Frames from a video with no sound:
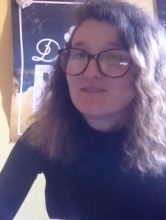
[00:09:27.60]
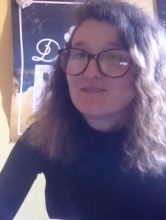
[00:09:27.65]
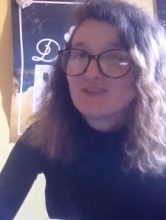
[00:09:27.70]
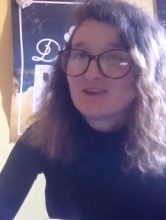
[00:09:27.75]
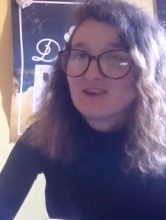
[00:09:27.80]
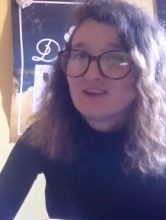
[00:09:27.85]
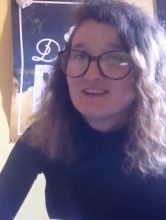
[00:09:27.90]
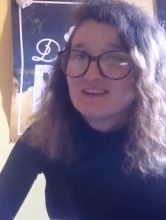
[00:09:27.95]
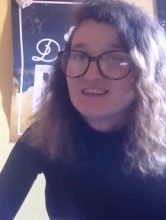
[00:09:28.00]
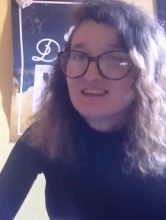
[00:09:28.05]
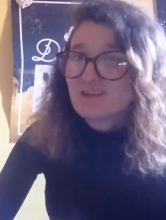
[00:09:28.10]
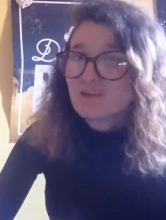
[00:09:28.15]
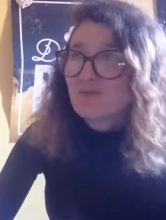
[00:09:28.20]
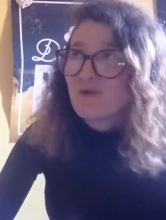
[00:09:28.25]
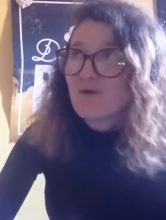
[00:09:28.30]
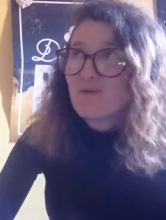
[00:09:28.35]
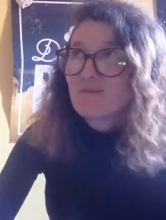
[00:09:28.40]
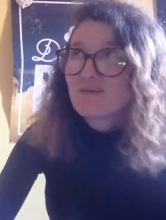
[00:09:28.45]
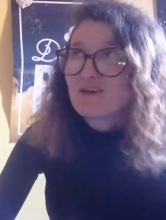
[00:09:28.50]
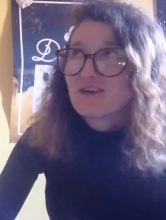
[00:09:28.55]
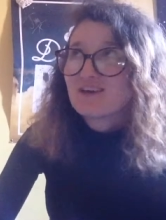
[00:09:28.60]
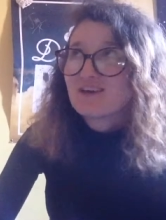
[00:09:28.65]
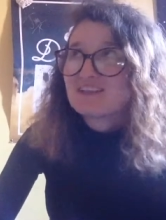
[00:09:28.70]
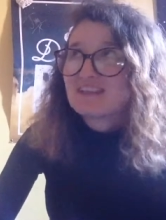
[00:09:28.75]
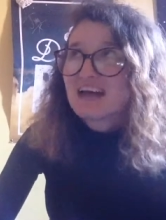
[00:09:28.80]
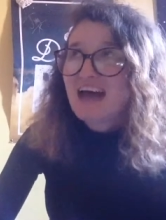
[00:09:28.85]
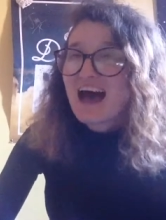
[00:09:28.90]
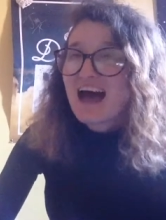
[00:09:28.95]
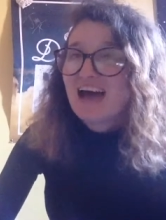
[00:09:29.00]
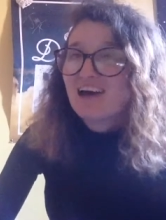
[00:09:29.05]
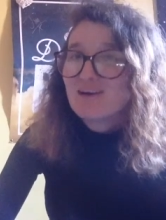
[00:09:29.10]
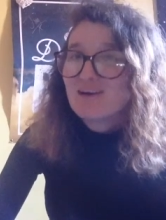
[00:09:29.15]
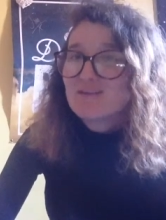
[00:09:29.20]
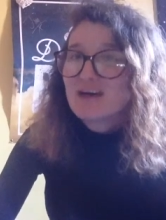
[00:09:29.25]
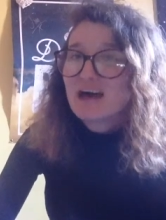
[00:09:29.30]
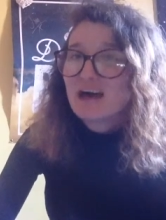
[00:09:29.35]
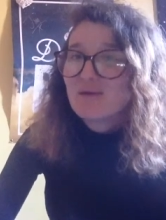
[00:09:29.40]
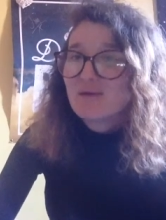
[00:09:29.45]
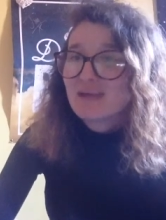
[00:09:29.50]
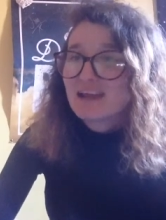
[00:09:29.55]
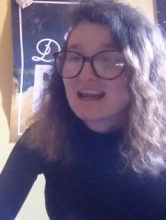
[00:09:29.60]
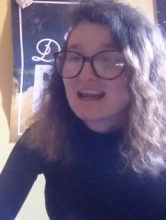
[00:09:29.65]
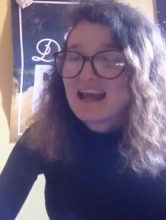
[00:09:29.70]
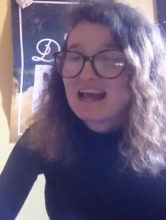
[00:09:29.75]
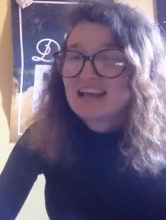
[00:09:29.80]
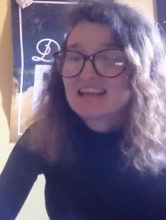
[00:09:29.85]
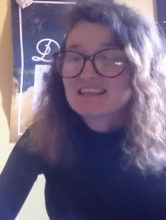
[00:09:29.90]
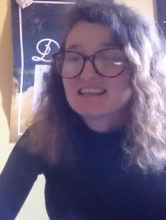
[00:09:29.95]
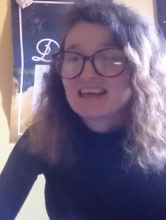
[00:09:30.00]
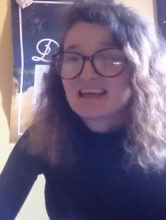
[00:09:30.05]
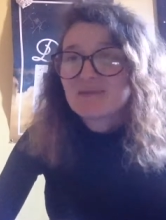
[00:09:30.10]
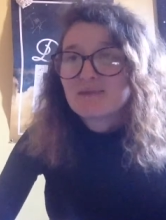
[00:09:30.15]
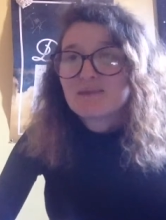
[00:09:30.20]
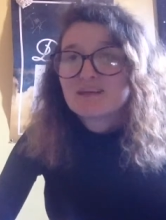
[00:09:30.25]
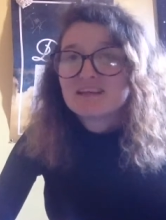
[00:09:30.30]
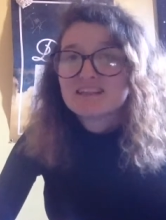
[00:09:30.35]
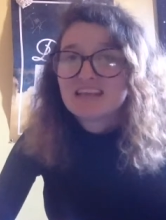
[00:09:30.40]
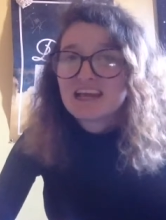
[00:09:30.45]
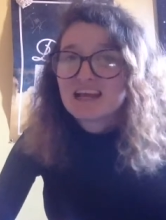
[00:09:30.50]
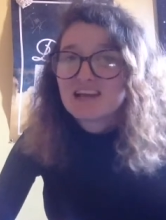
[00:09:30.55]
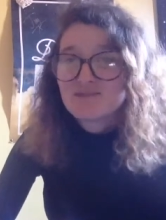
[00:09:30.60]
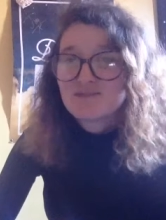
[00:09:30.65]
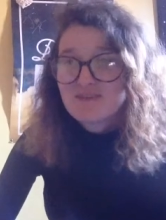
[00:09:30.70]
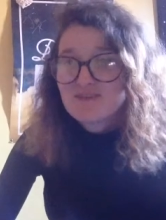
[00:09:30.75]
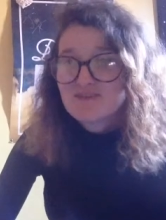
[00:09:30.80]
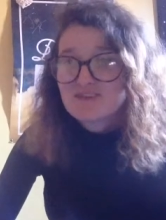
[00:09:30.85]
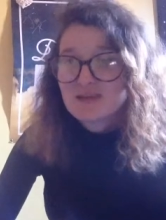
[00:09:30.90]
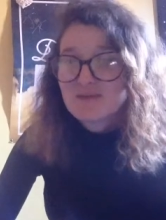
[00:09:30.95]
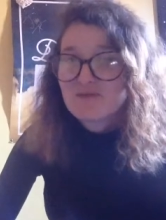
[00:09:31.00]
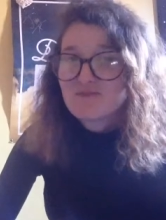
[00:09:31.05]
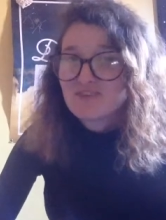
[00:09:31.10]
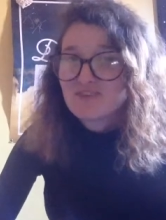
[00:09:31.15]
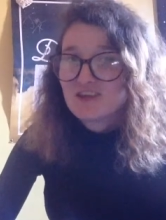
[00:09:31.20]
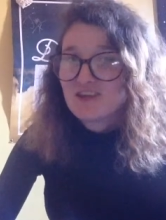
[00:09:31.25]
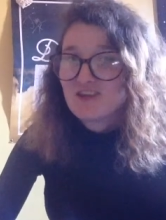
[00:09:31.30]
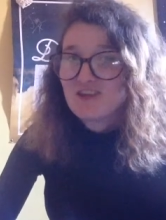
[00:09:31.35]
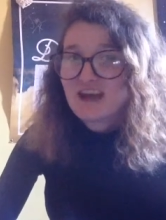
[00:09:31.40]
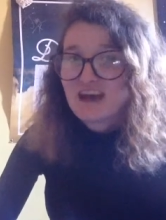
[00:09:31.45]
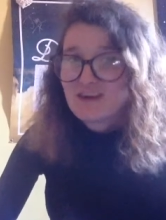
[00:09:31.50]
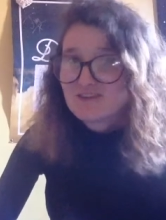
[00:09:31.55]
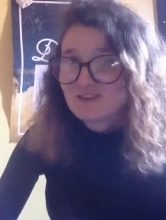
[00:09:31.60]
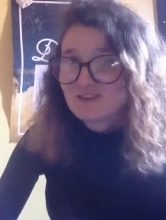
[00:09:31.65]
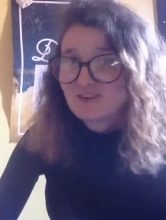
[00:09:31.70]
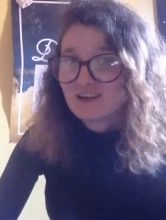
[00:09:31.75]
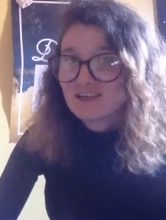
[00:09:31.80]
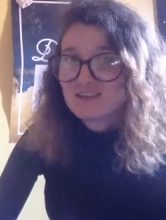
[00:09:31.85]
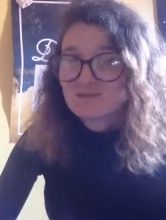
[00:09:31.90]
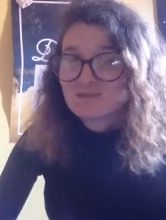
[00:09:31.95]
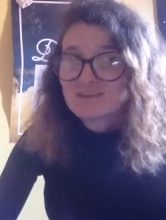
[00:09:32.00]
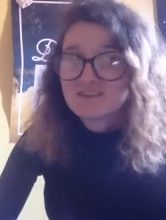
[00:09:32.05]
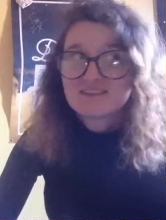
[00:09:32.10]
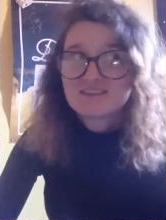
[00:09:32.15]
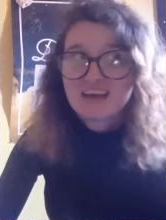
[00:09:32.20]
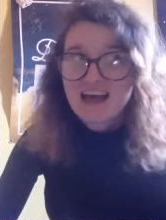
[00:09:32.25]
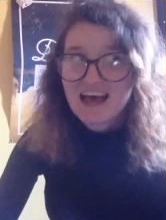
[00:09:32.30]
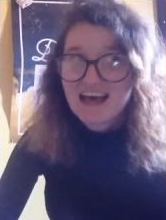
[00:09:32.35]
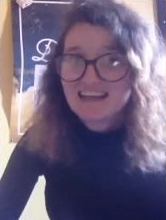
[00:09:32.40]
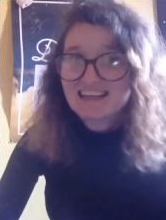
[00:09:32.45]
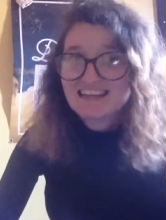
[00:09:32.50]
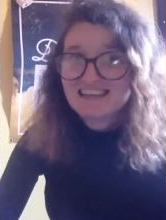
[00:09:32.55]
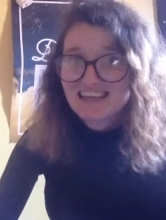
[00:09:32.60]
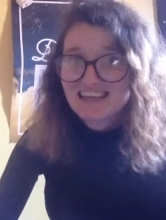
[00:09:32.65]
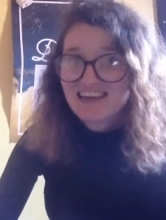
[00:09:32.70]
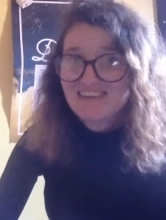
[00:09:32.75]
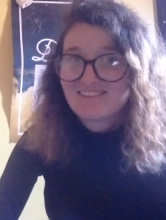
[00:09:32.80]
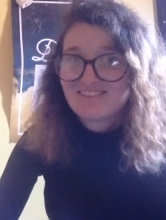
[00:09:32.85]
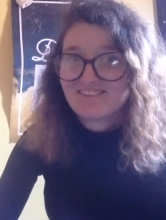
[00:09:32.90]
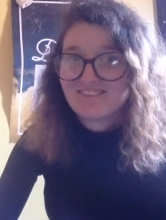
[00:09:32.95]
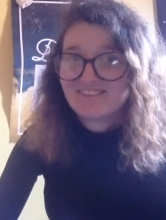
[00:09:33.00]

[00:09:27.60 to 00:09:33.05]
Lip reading: for you to see them all because I love Halloween. It's like my second favourite time of the year after Christmas, and yeah.